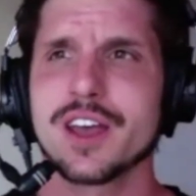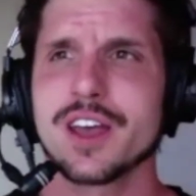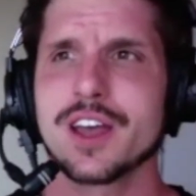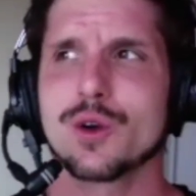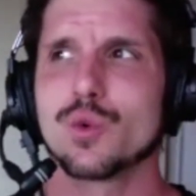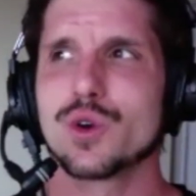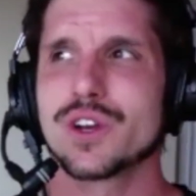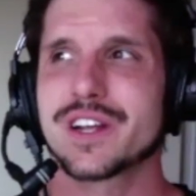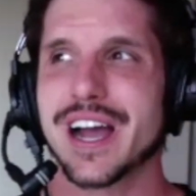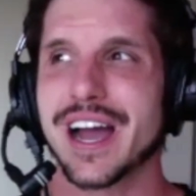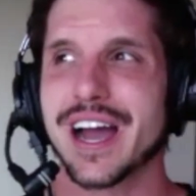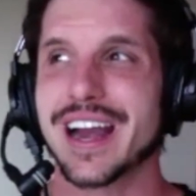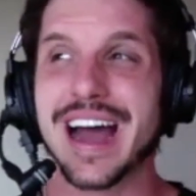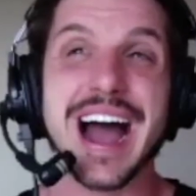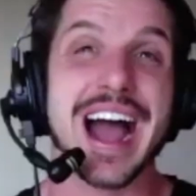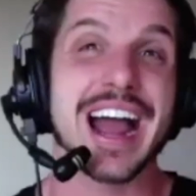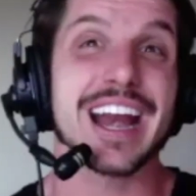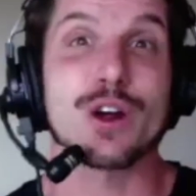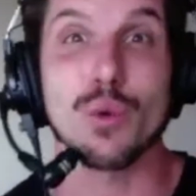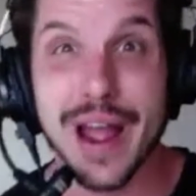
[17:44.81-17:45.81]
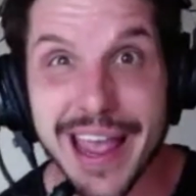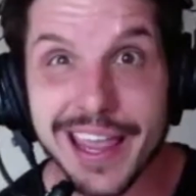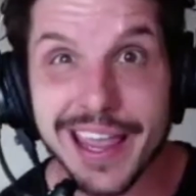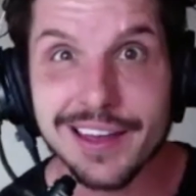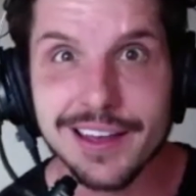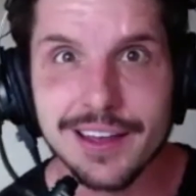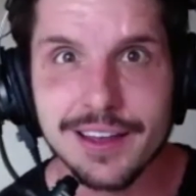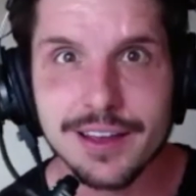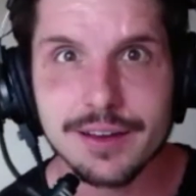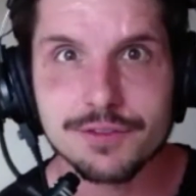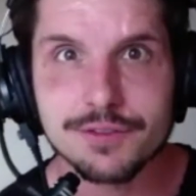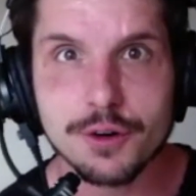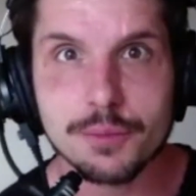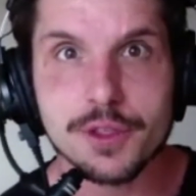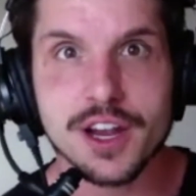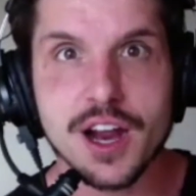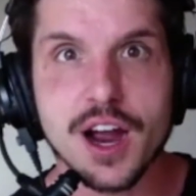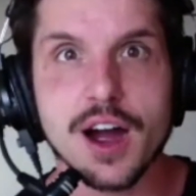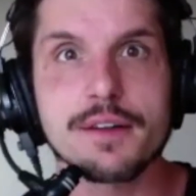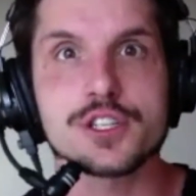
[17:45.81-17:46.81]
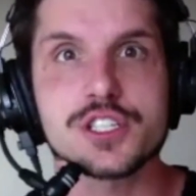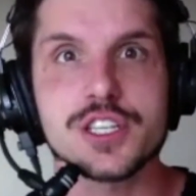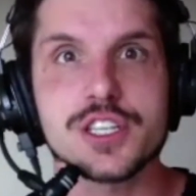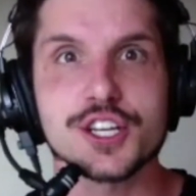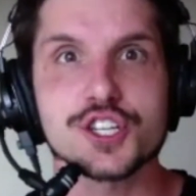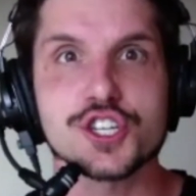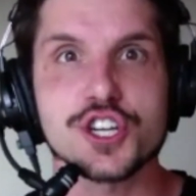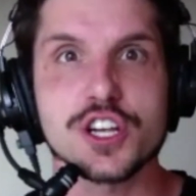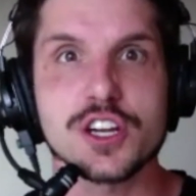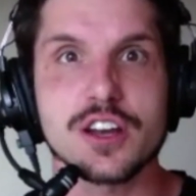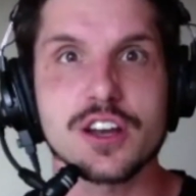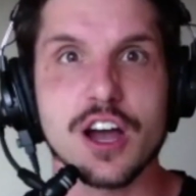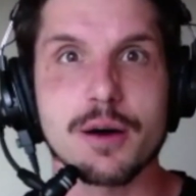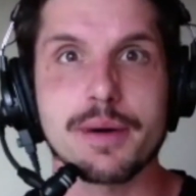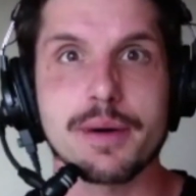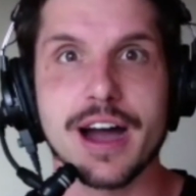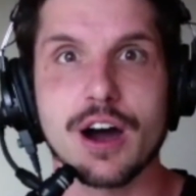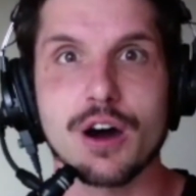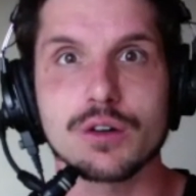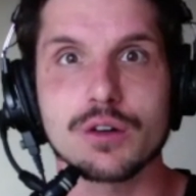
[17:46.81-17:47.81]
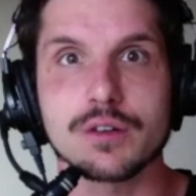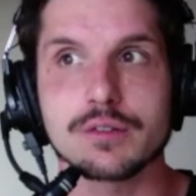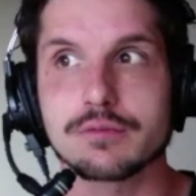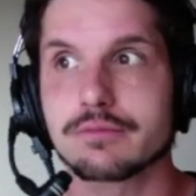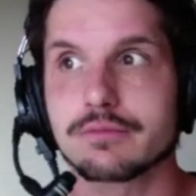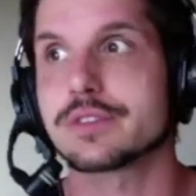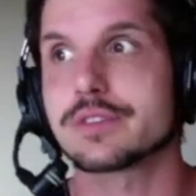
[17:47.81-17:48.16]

kind of hide away from the conversation about